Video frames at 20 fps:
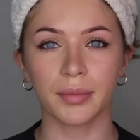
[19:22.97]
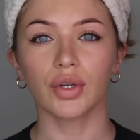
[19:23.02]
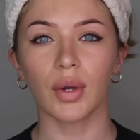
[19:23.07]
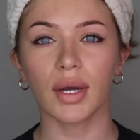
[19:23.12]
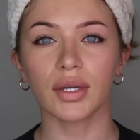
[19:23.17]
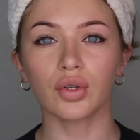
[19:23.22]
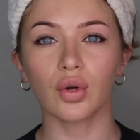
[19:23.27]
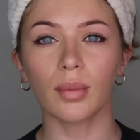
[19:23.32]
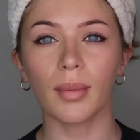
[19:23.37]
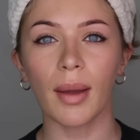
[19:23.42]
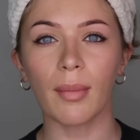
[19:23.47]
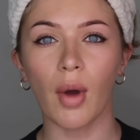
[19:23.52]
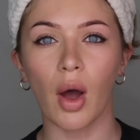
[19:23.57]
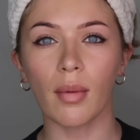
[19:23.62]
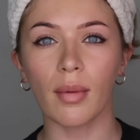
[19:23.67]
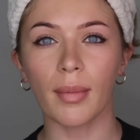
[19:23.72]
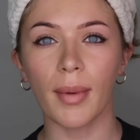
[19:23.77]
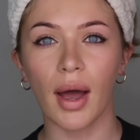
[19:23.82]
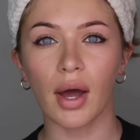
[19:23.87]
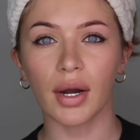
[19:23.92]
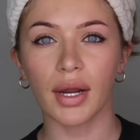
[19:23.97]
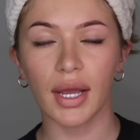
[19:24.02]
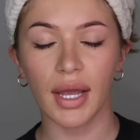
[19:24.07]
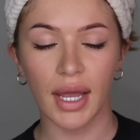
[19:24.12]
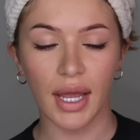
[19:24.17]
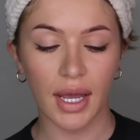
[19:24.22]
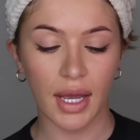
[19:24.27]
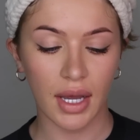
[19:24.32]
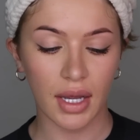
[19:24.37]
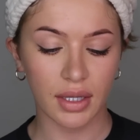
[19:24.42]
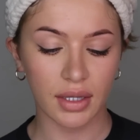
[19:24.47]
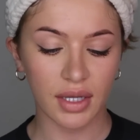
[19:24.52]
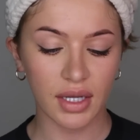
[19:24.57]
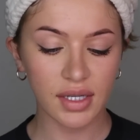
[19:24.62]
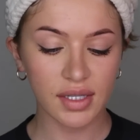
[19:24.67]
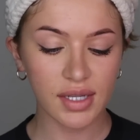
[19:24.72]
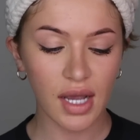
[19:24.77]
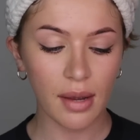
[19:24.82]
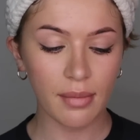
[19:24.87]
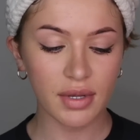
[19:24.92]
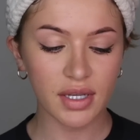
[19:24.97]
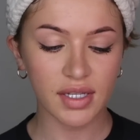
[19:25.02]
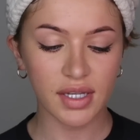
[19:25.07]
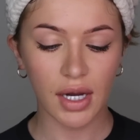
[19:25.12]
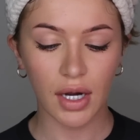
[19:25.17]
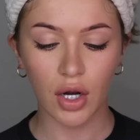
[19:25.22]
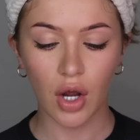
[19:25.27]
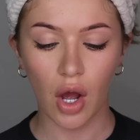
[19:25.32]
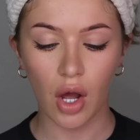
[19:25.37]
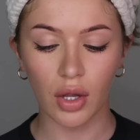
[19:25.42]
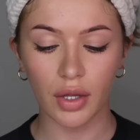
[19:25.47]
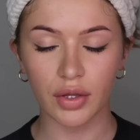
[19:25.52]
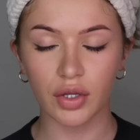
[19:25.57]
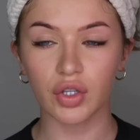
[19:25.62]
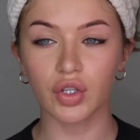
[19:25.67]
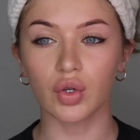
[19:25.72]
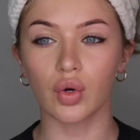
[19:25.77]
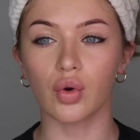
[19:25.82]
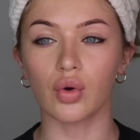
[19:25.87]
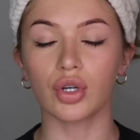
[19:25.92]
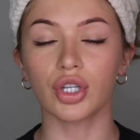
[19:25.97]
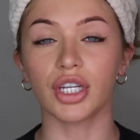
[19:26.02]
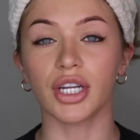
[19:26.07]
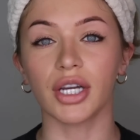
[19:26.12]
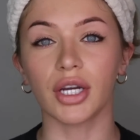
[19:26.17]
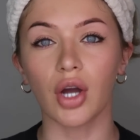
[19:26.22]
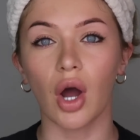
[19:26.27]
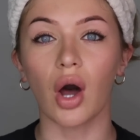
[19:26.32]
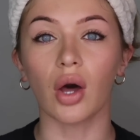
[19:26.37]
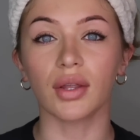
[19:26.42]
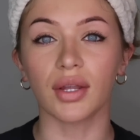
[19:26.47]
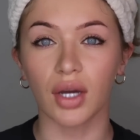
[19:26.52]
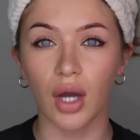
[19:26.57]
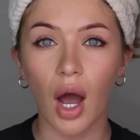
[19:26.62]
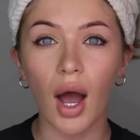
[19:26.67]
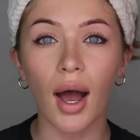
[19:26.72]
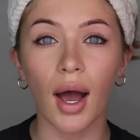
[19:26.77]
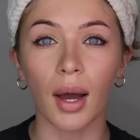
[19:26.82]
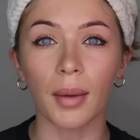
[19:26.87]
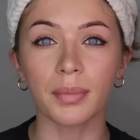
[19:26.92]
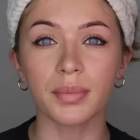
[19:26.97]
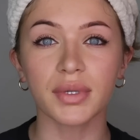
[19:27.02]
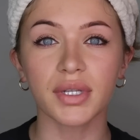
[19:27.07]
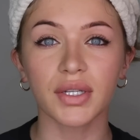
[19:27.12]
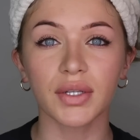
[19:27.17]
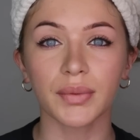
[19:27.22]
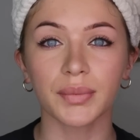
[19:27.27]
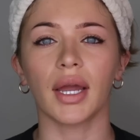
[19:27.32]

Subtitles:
So I told my mom about it, and this time instead of calling the school, she called the cops.